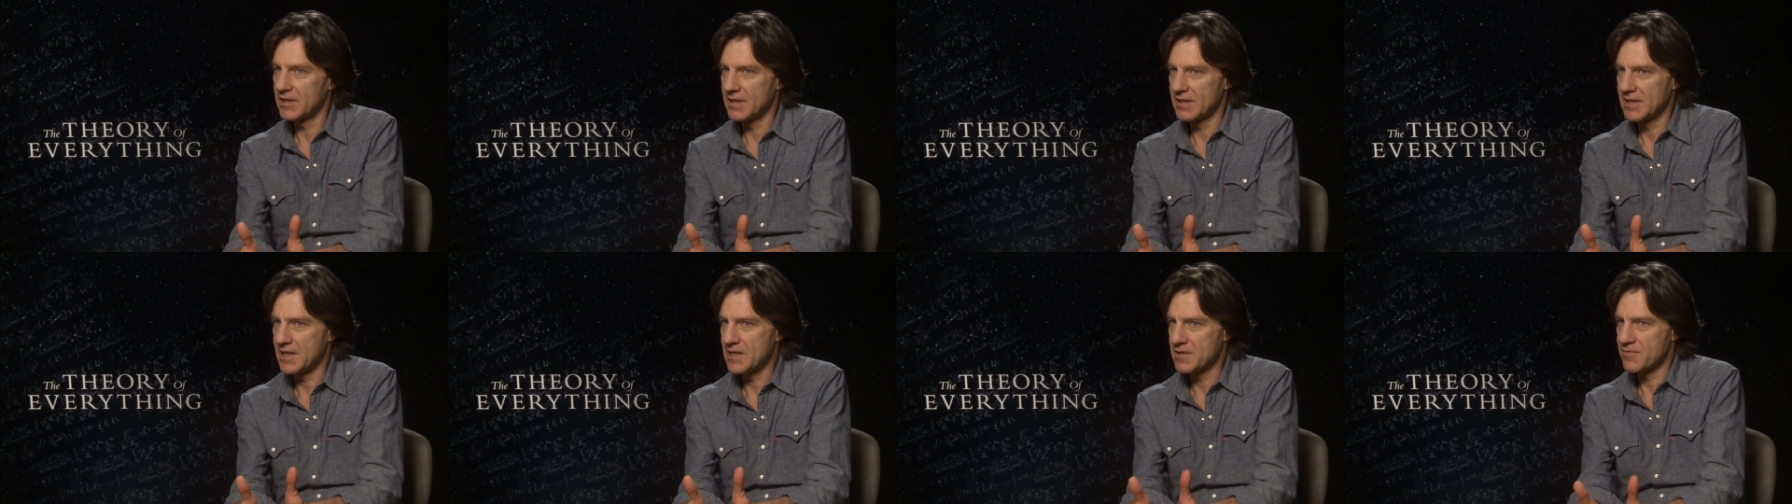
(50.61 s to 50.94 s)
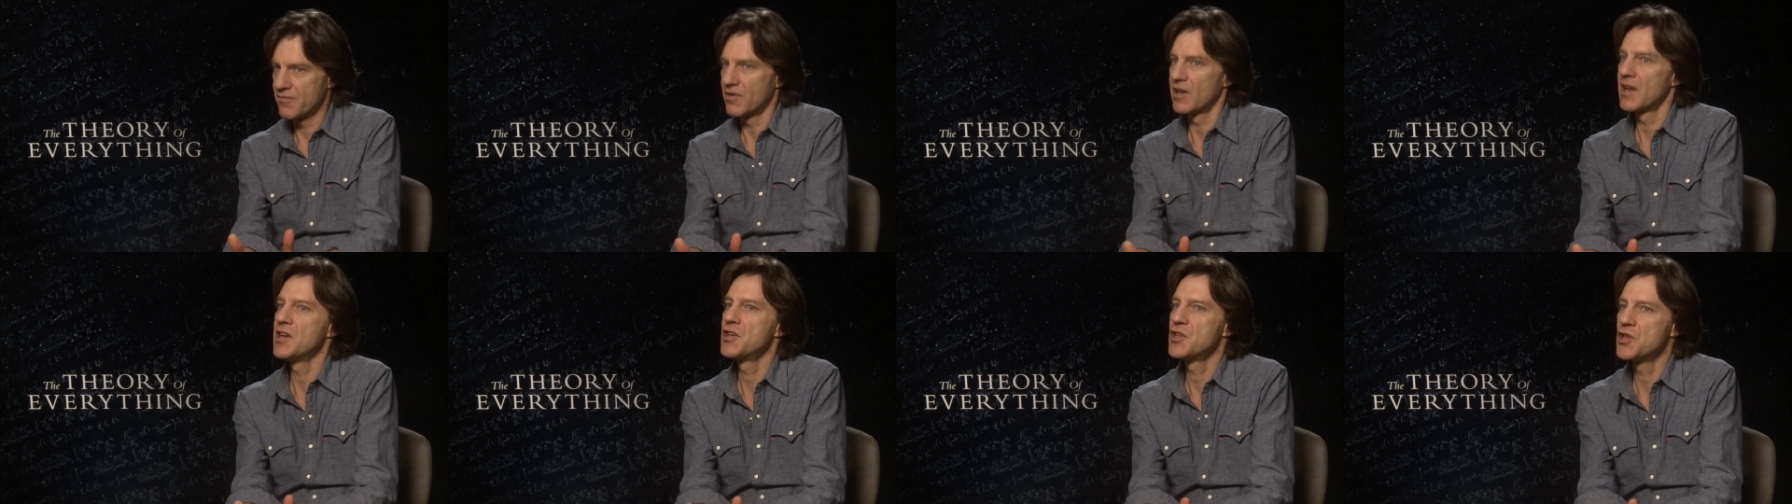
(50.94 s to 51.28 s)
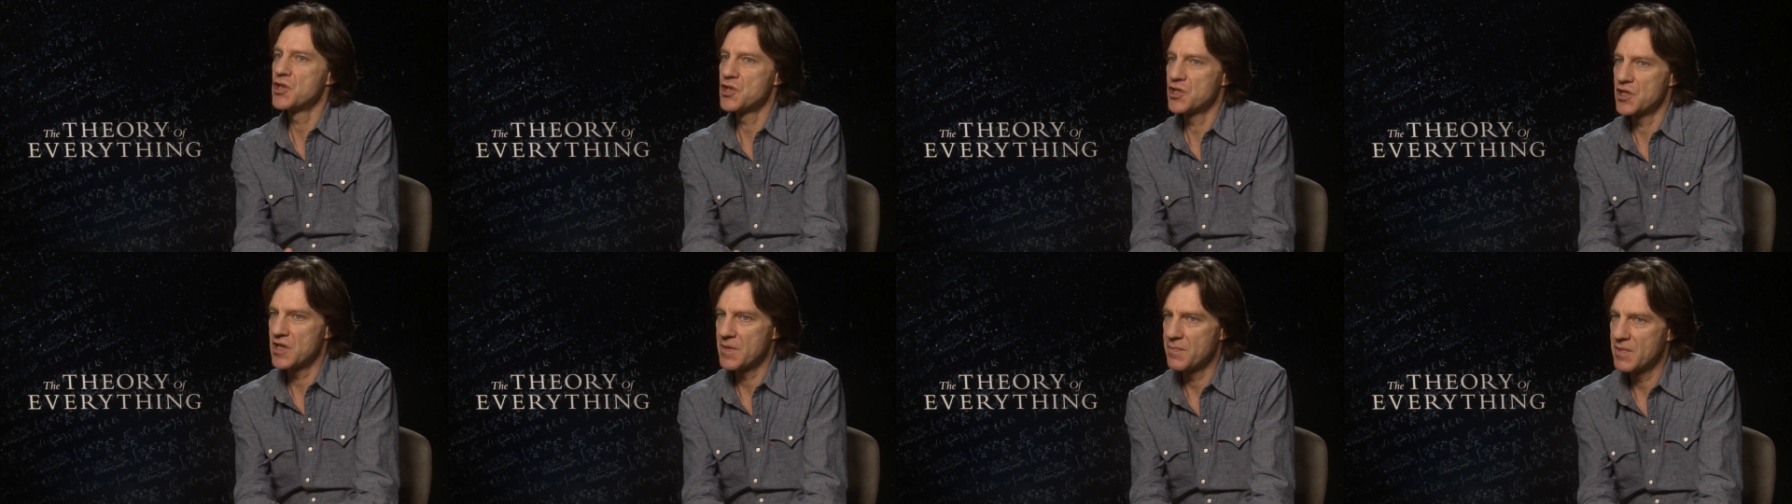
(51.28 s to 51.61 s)
his
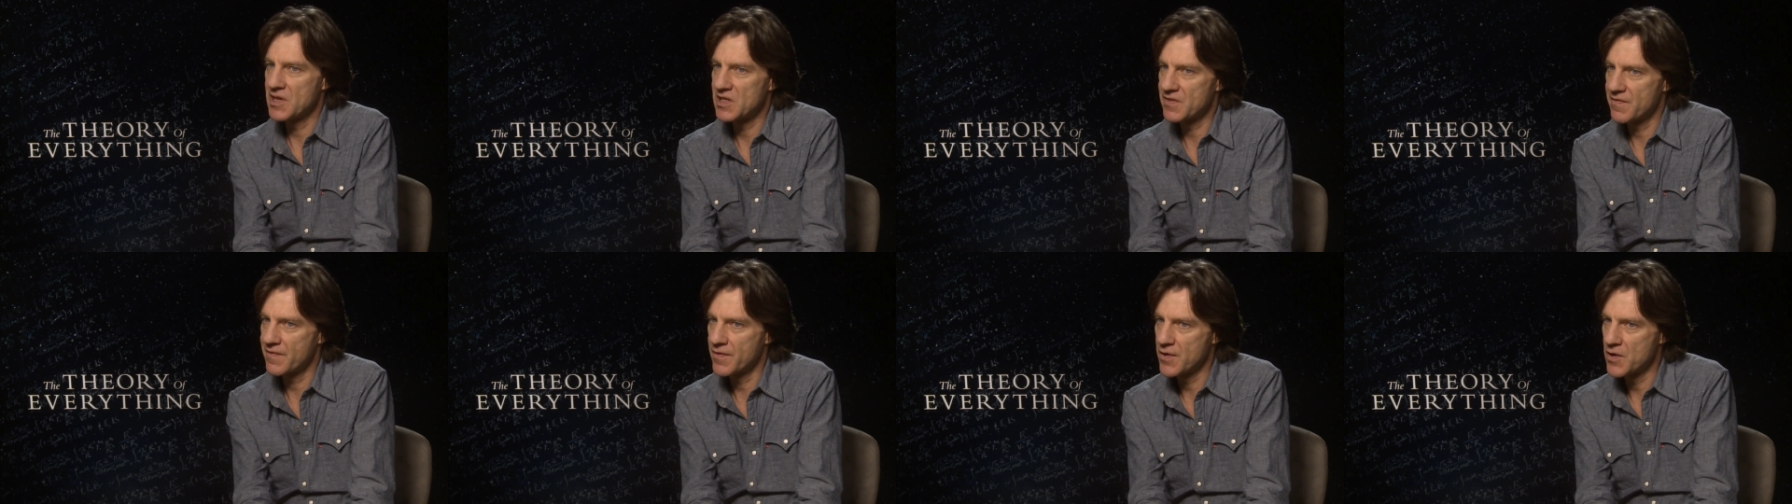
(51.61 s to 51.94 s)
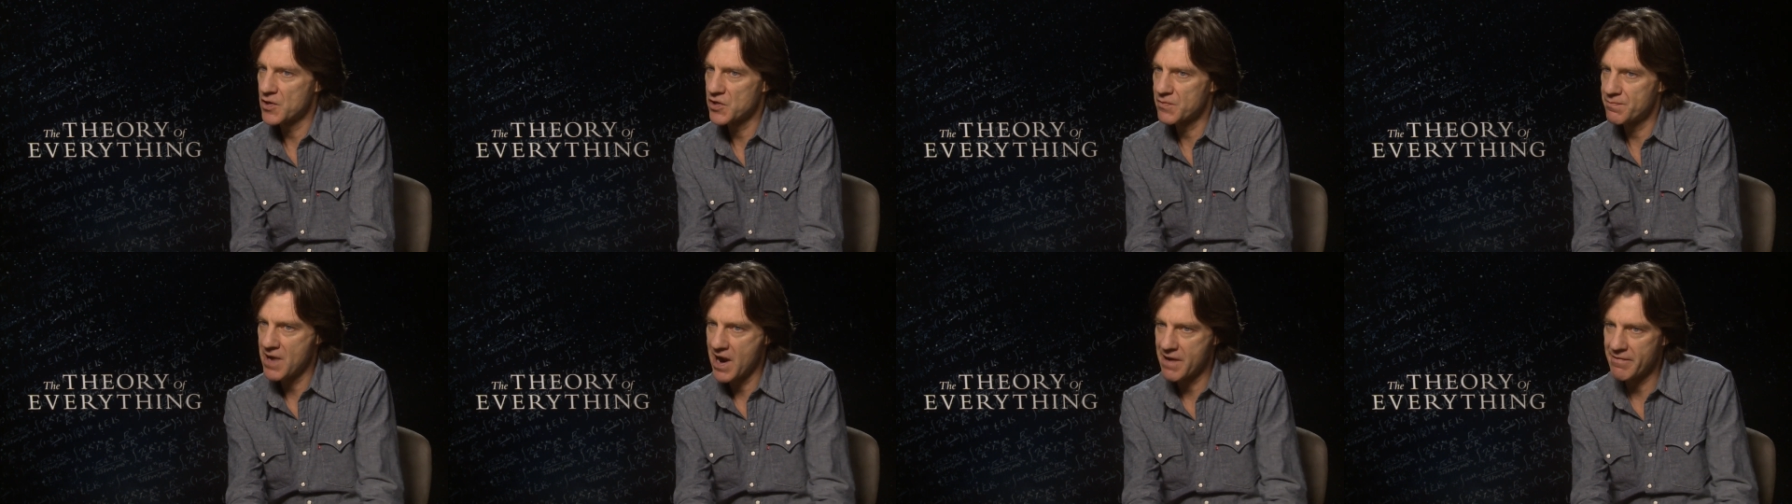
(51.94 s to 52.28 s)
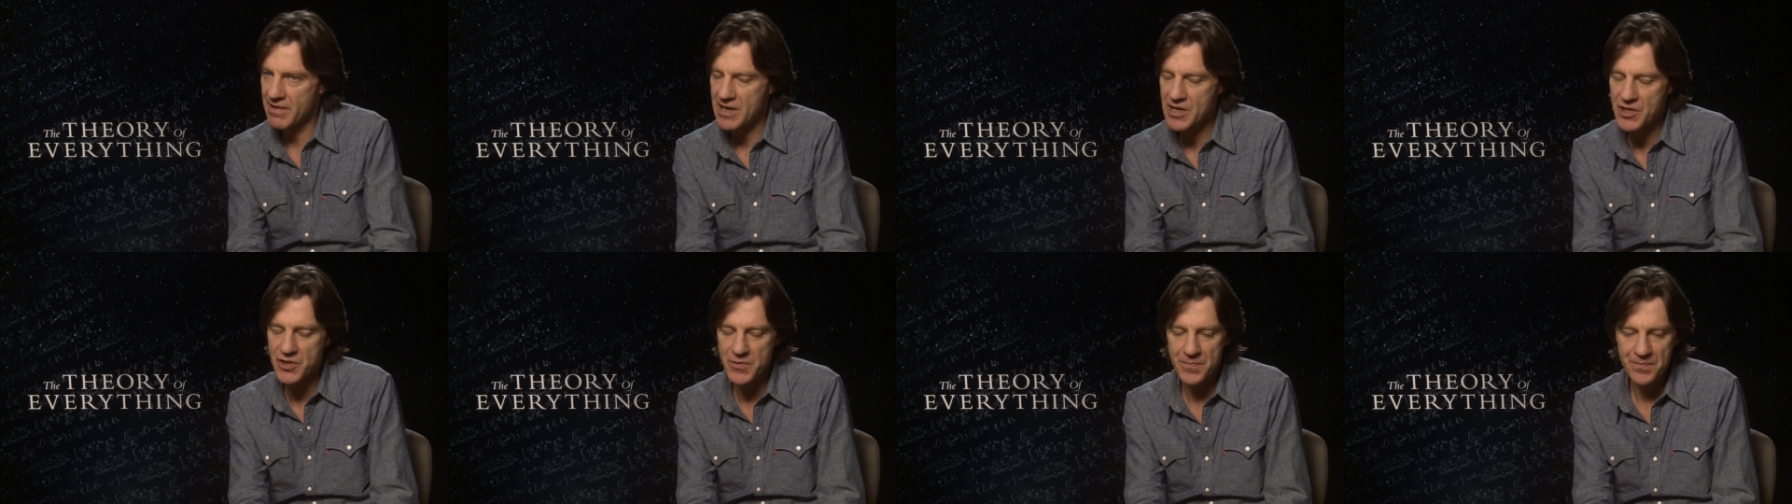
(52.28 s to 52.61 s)
relationship, his first
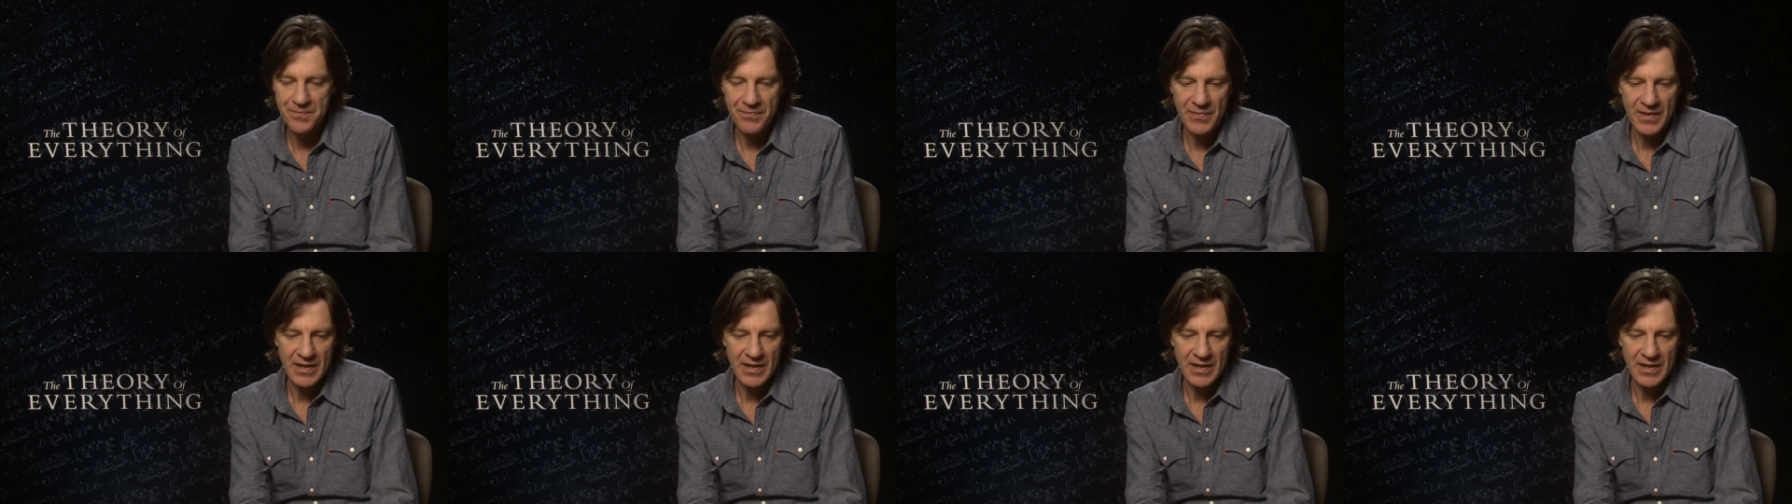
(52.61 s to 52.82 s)
marriage.